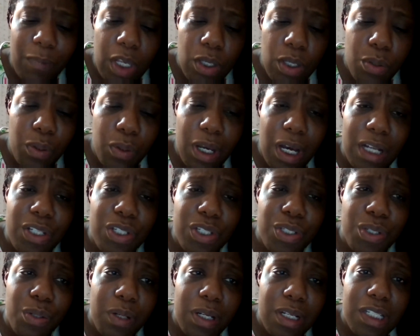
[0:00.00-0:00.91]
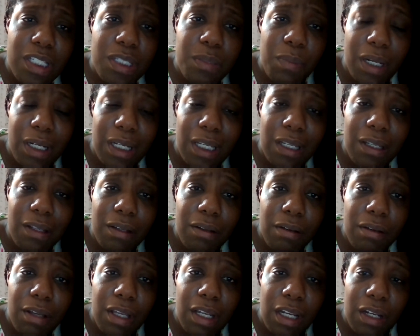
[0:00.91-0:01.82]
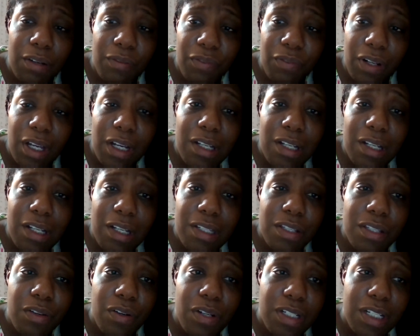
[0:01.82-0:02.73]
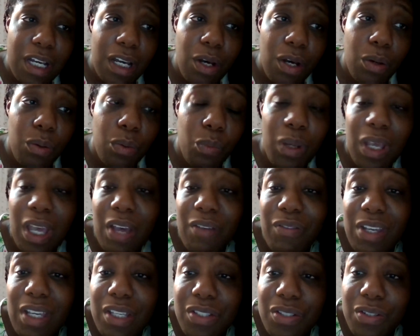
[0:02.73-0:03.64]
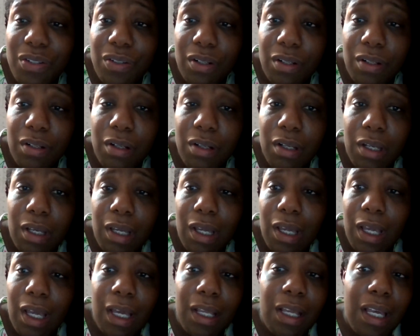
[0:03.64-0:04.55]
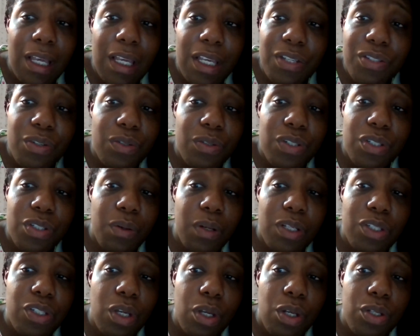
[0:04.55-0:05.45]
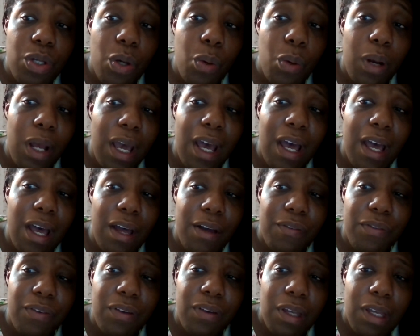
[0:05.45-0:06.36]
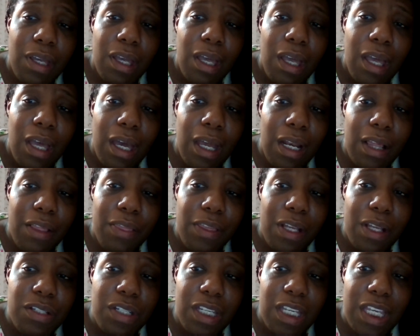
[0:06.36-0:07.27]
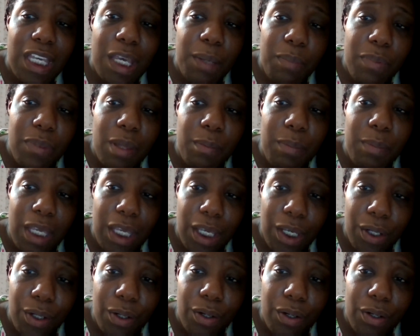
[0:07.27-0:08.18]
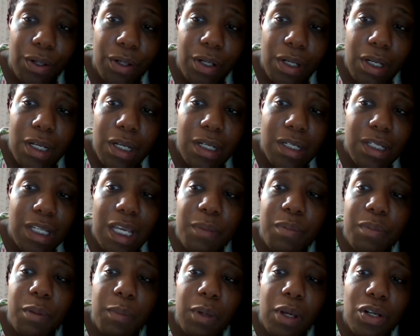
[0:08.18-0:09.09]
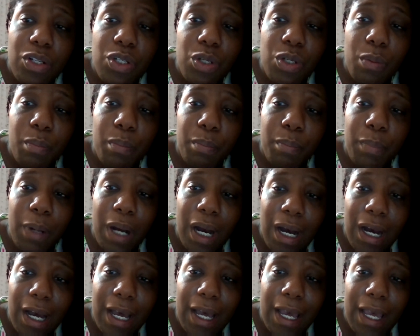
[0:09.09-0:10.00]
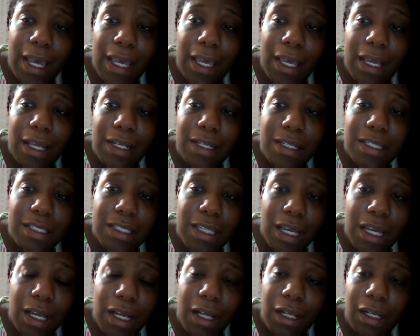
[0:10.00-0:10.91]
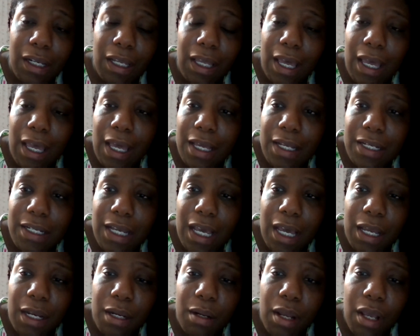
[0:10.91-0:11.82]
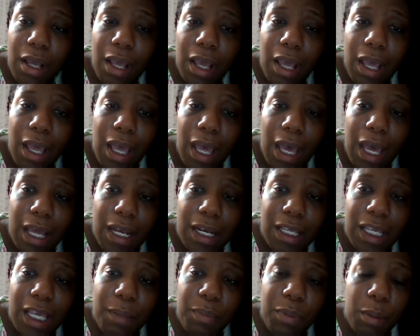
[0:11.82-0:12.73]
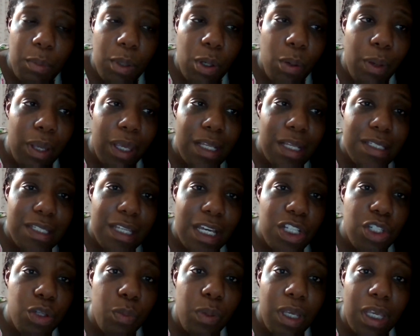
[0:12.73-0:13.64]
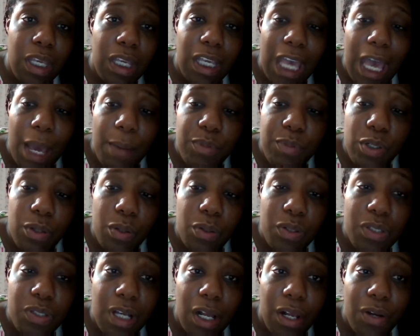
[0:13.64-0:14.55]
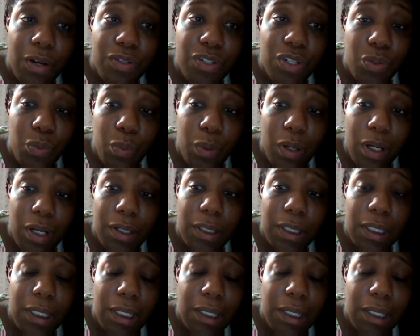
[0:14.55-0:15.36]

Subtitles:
UConn students' money in influx in their town. We have Eastern, and yet Eastern students don't have anything to keep them here to buy and sell and keep them going inside so we can capture those dollars as well.